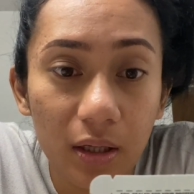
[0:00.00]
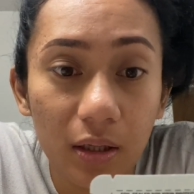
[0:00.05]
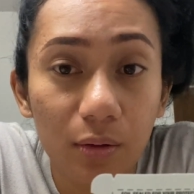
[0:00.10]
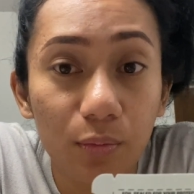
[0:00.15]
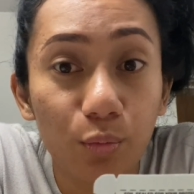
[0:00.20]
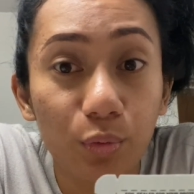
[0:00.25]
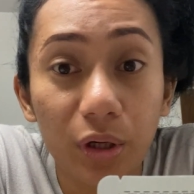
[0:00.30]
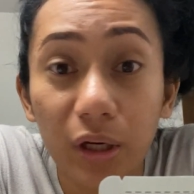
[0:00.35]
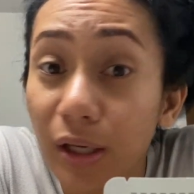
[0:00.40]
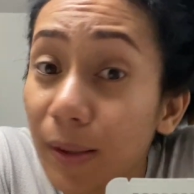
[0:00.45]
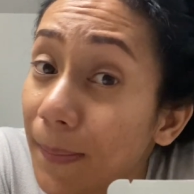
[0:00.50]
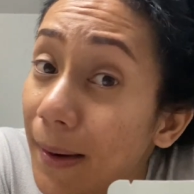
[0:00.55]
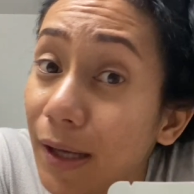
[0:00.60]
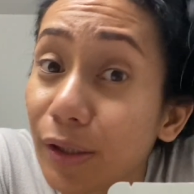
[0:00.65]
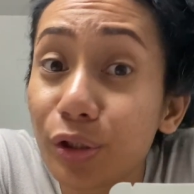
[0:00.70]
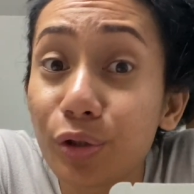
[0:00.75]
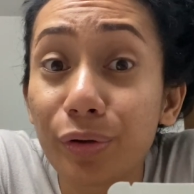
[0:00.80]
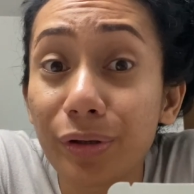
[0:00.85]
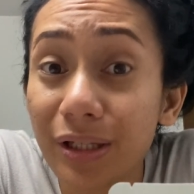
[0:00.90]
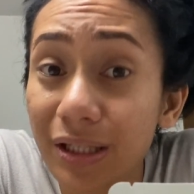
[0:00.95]
And we're
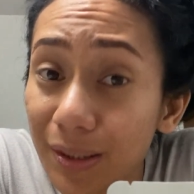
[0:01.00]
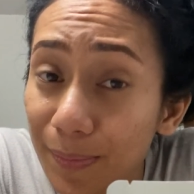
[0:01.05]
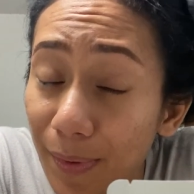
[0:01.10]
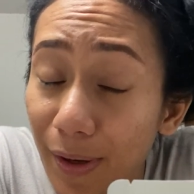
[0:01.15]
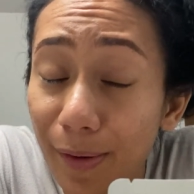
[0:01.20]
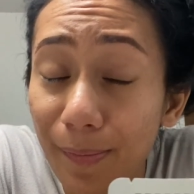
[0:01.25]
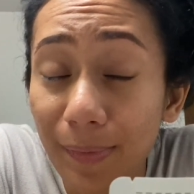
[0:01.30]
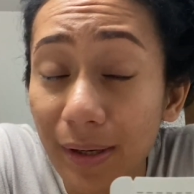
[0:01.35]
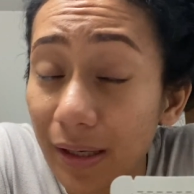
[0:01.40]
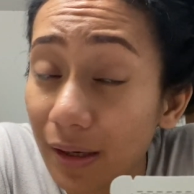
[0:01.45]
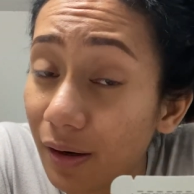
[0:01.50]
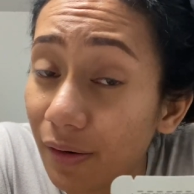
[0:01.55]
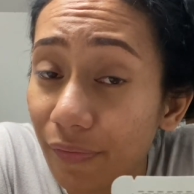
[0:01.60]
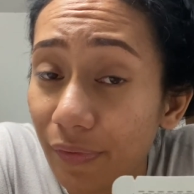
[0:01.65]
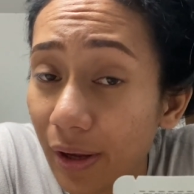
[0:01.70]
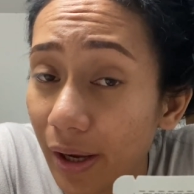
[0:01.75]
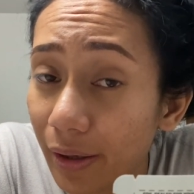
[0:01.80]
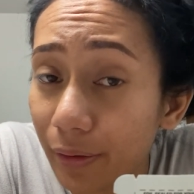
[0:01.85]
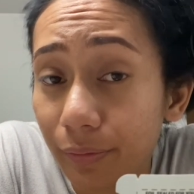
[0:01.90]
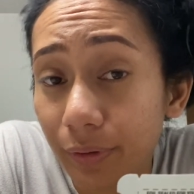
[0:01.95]
about to experiment on
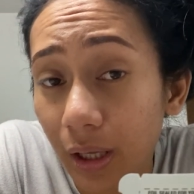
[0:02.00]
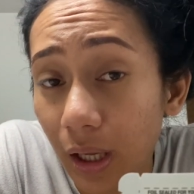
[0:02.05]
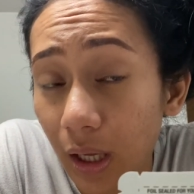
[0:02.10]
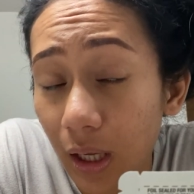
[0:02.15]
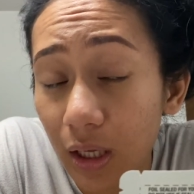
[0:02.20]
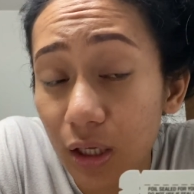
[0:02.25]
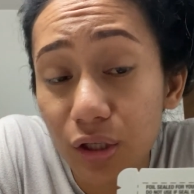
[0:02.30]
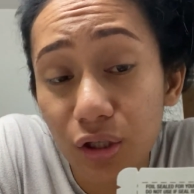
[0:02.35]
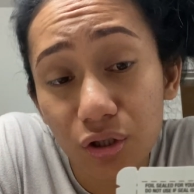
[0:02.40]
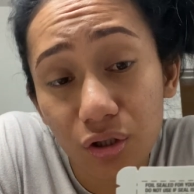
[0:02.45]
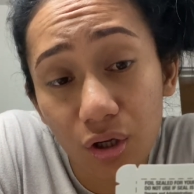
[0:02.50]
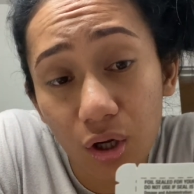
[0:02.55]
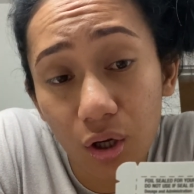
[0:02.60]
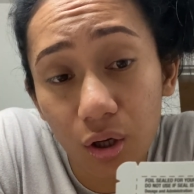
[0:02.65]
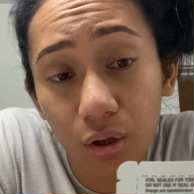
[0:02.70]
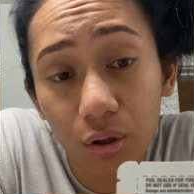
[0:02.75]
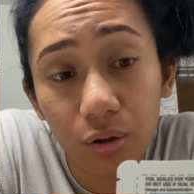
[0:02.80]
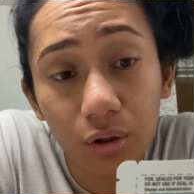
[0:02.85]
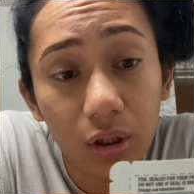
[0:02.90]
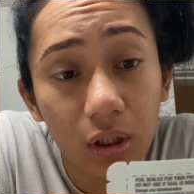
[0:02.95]
that, okay?
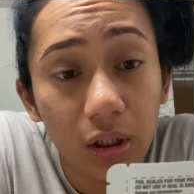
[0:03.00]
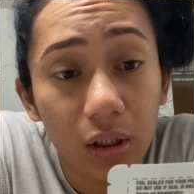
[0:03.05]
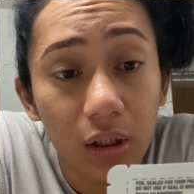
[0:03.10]
So